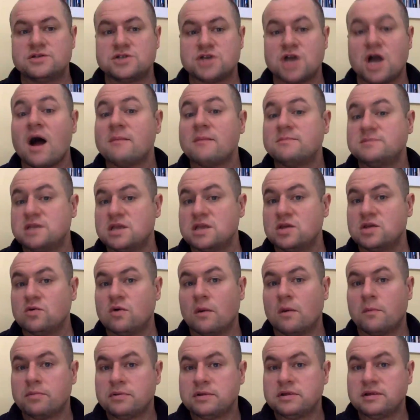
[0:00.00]
jobs that you
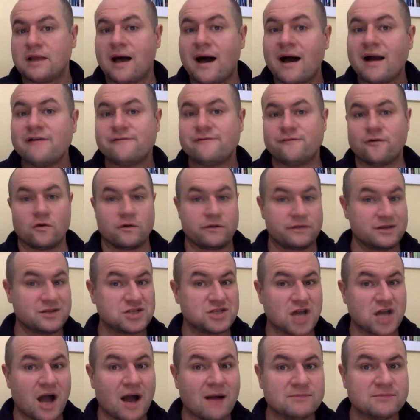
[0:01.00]
apply for, the
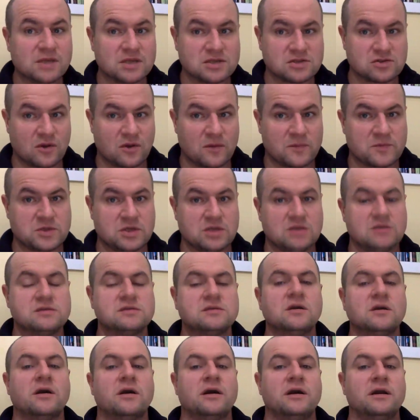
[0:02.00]
job
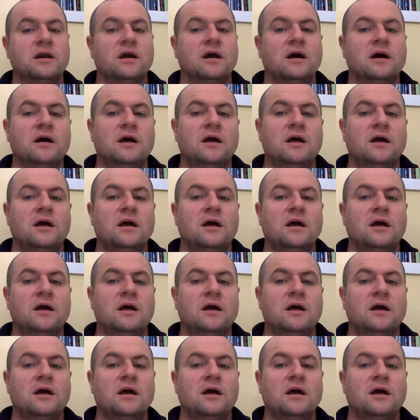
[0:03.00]
descriptions. Right?